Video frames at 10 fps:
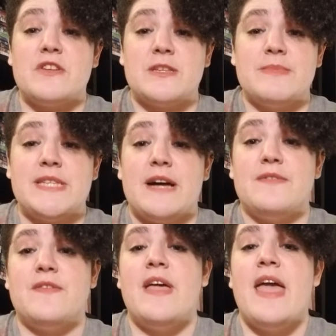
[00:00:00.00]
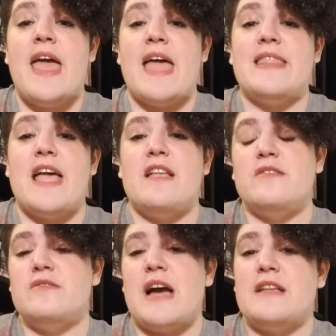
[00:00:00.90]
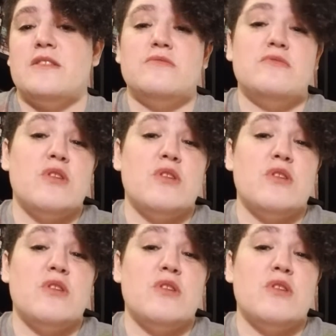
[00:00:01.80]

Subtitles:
some stuff and then kind of